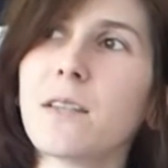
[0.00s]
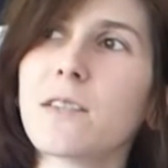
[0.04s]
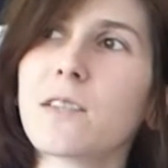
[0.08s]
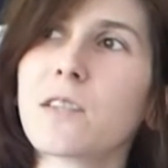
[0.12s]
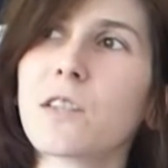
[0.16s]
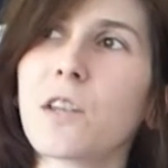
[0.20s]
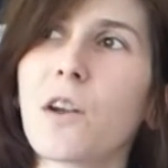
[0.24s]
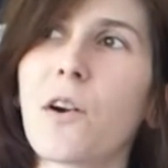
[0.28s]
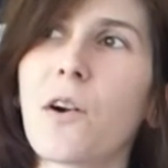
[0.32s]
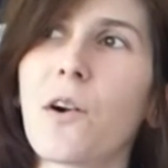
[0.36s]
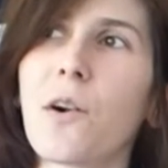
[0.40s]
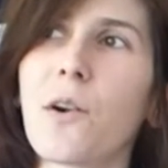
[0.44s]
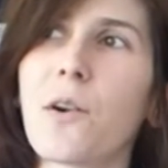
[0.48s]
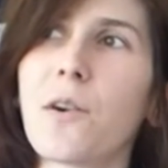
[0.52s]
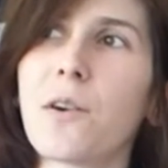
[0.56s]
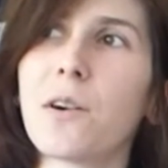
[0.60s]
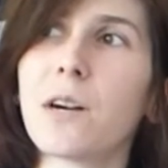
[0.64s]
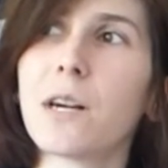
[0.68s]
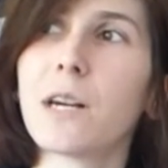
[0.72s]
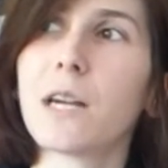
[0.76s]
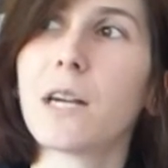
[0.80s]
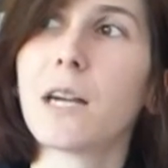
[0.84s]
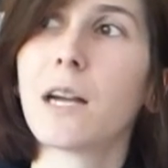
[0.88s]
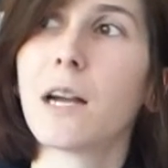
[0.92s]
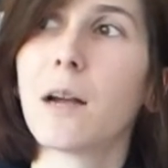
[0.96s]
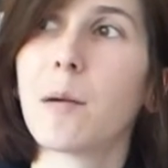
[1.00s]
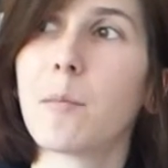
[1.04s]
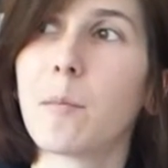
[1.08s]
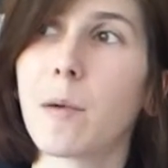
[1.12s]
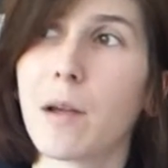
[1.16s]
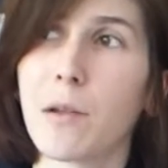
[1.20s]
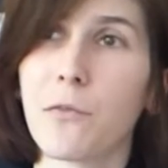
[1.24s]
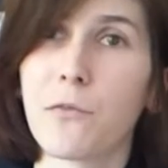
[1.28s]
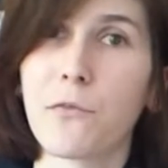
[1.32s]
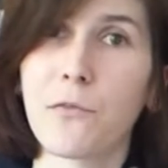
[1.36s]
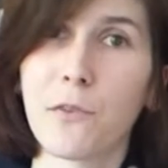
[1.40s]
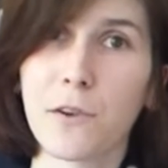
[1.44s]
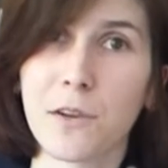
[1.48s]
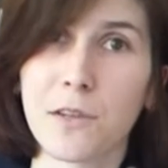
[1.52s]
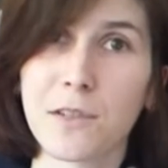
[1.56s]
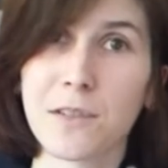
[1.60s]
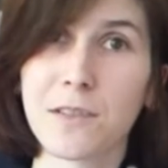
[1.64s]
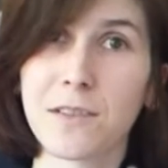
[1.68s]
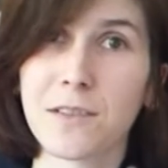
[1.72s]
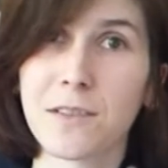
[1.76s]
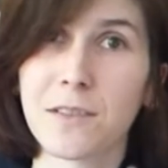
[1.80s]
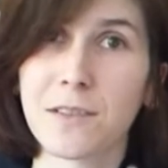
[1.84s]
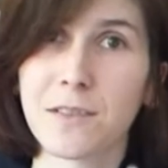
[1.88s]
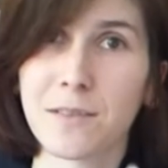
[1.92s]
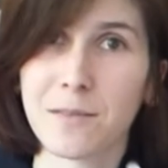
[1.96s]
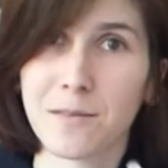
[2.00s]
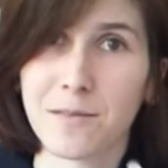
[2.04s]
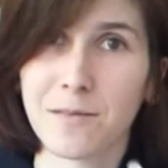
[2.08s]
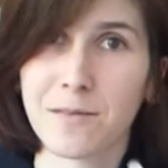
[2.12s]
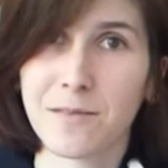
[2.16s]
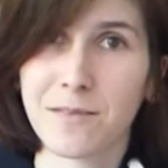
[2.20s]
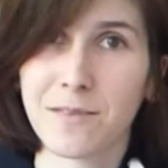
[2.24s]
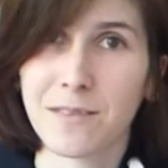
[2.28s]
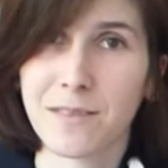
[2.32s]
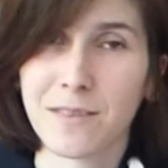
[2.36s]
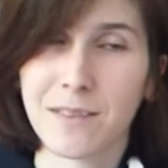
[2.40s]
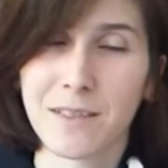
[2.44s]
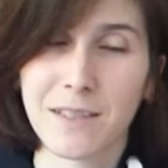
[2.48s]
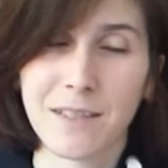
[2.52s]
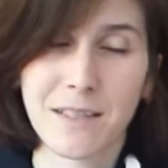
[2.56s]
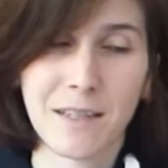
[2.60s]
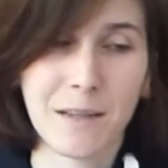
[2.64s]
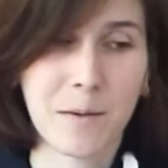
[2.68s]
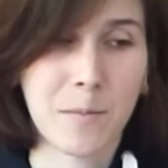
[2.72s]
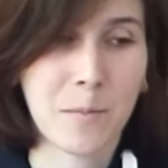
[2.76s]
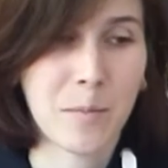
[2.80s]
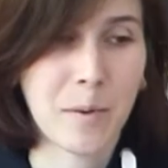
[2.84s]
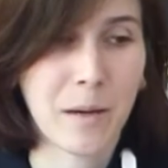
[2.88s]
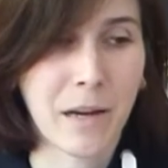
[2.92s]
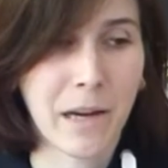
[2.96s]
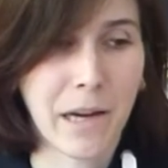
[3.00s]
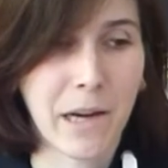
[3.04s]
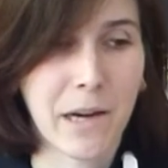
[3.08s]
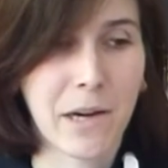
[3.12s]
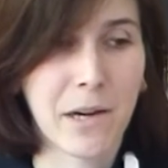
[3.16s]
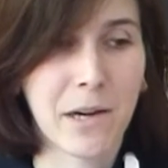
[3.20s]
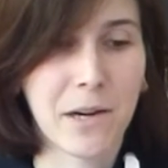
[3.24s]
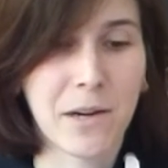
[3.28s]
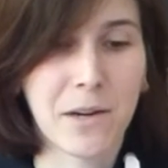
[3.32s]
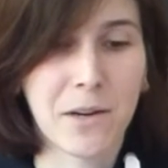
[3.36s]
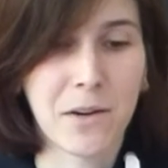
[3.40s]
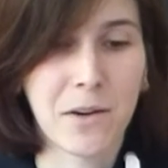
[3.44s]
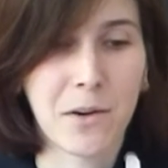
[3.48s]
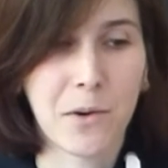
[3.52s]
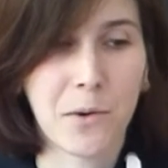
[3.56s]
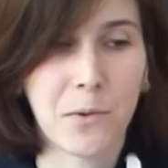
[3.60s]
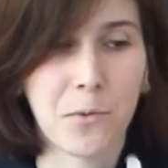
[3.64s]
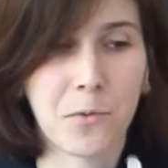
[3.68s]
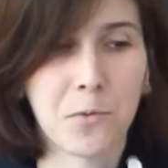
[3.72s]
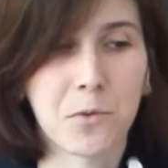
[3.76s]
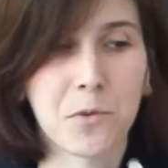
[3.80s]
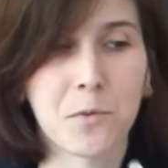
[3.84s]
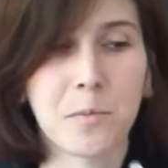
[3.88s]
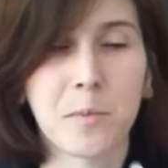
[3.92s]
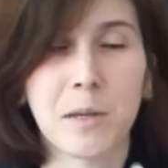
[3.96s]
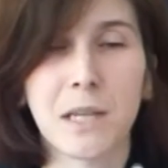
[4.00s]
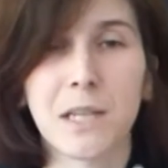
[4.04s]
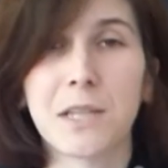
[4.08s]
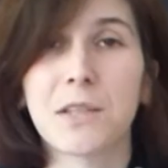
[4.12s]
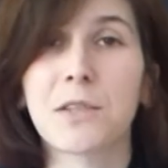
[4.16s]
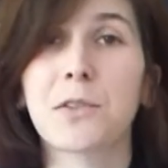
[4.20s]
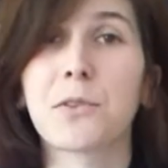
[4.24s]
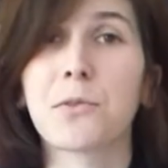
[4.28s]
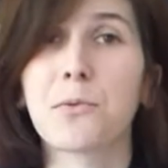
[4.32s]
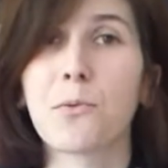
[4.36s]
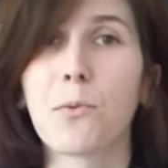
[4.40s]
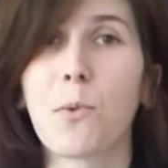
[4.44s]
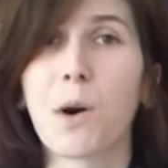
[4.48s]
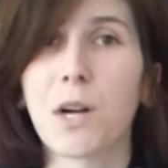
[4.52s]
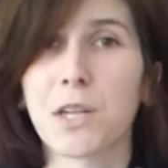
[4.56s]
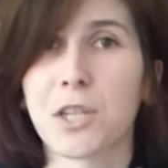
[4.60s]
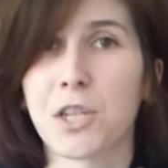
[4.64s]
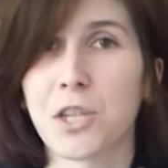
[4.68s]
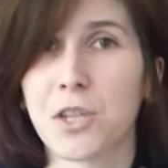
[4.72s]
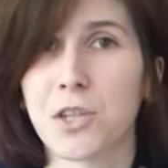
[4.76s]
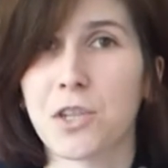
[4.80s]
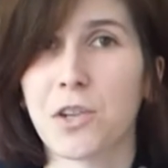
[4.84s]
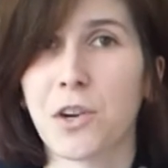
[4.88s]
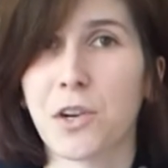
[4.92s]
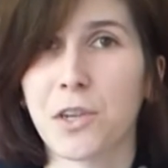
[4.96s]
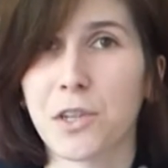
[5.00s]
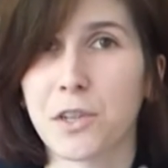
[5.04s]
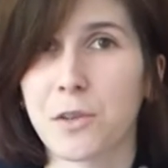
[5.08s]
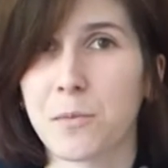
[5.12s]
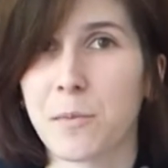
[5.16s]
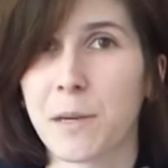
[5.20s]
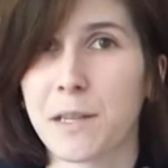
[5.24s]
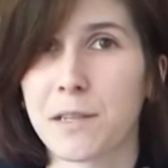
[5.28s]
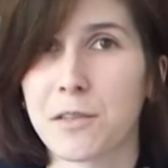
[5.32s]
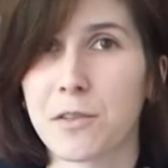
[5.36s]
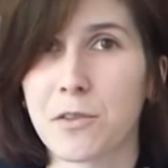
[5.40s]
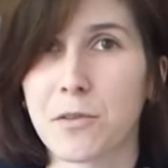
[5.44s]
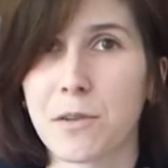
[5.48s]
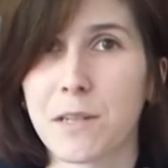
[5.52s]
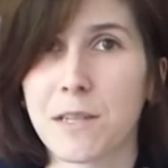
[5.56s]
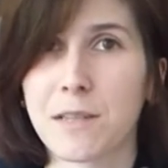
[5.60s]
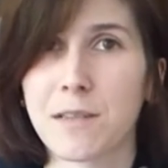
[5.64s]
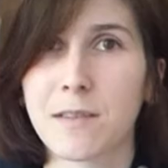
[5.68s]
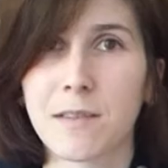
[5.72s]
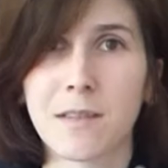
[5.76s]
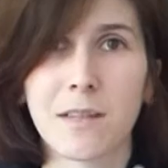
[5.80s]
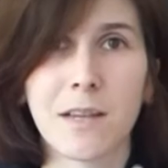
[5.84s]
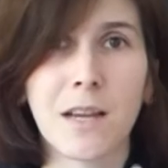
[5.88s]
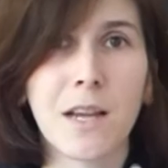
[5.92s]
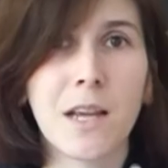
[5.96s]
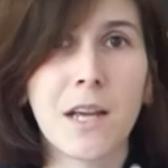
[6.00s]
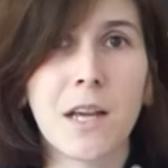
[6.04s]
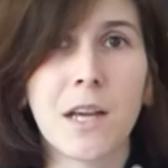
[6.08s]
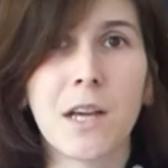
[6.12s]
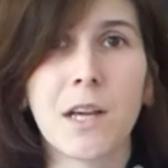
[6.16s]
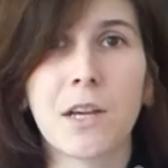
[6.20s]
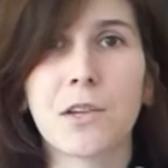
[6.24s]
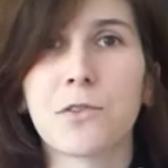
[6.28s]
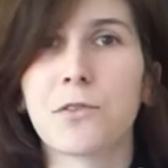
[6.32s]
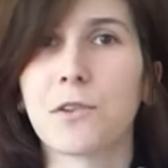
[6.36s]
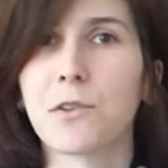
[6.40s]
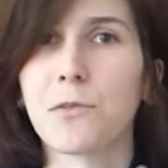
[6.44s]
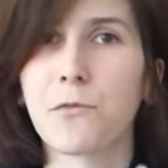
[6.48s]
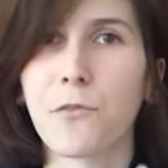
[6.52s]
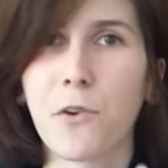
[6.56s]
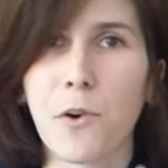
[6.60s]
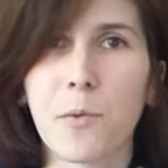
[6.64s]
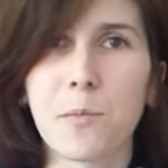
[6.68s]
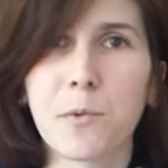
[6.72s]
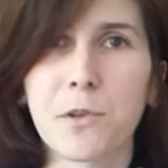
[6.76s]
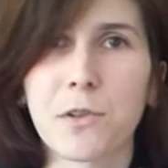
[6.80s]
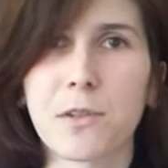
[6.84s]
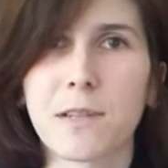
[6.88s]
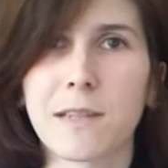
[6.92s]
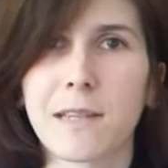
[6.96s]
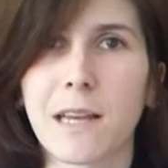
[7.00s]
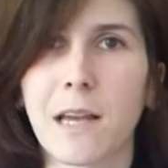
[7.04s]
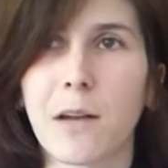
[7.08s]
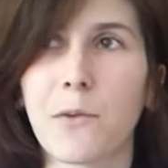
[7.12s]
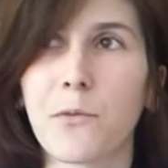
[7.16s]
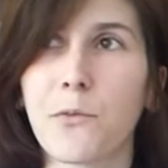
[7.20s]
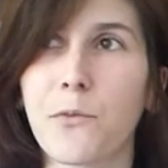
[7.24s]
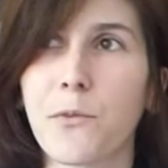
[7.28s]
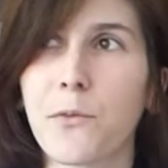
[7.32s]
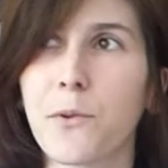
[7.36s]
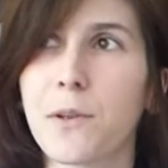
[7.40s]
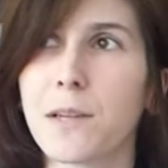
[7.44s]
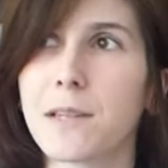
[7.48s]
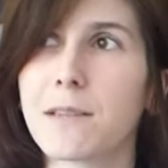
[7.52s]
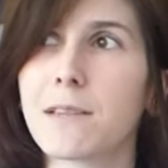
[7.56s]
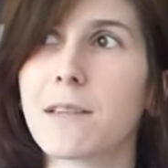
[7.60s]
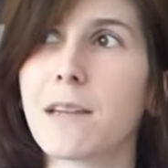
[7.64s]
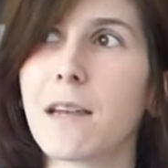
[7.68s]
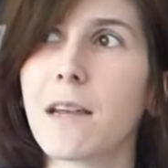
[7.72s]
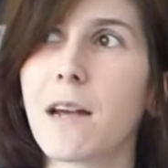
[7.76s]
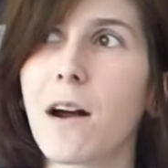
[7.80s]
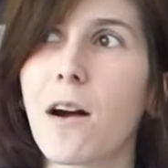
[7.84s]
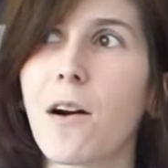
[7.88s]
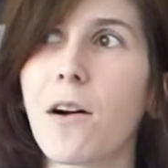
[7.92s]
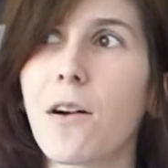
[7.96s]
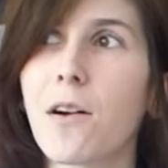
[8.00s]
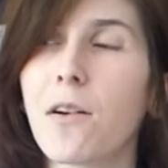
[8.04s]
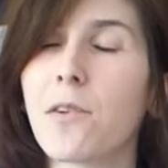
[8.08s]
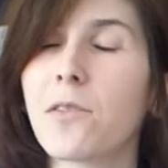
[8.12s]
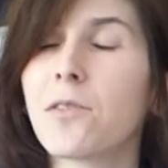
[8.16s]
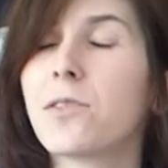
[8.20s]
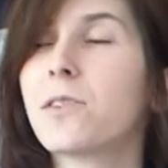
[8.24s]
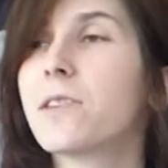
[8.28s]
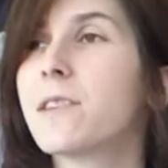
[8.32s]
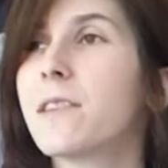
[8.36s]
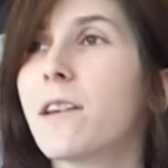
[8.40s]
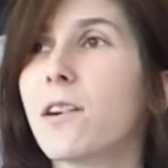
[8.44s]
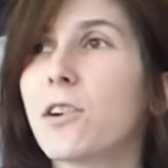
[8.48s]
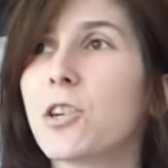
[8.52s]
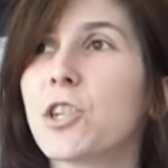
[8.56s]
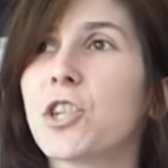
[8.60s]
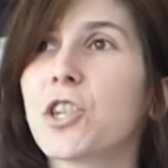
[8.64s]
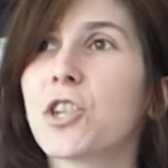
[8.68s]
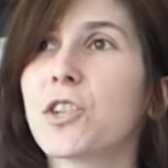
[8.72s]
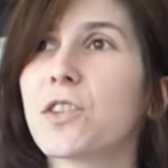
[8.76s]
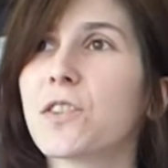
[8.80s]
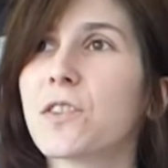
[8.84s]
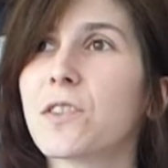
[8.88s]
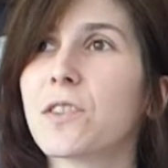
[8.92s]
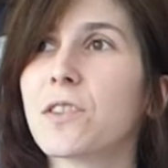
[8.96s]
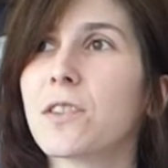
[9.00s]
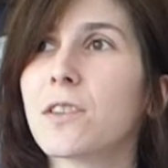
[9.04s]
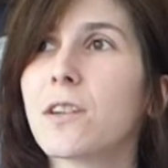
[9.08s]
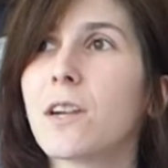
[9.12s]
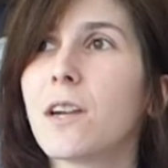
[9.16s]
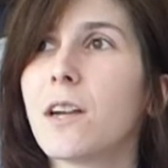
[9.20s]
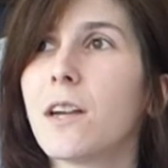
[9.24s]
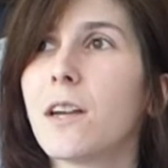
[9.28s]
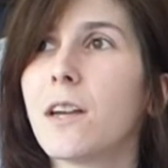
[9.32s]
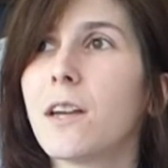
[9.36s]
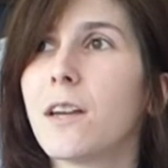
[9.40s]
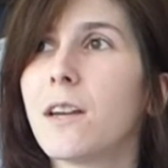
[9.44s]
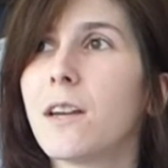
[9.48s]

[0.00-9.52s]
So my first tip here would be to watch documentaries to inform yourself. They are just,